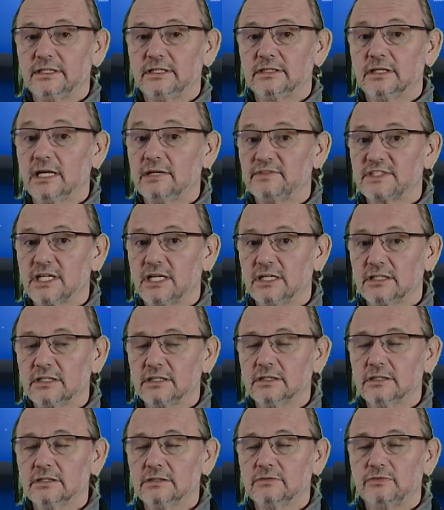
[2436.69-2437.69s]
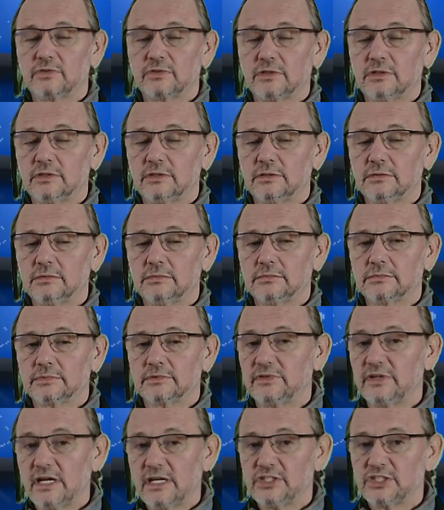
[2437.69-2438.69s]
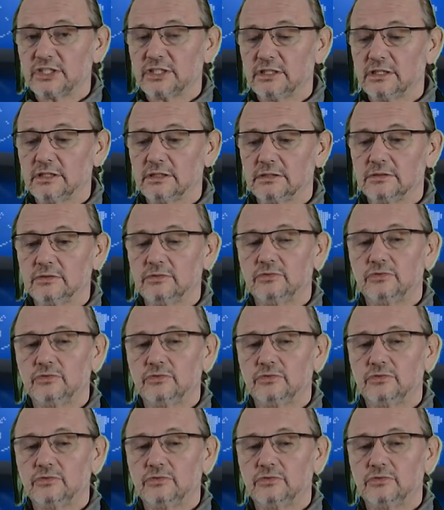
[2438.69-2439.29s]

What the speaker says: lifecycle from creation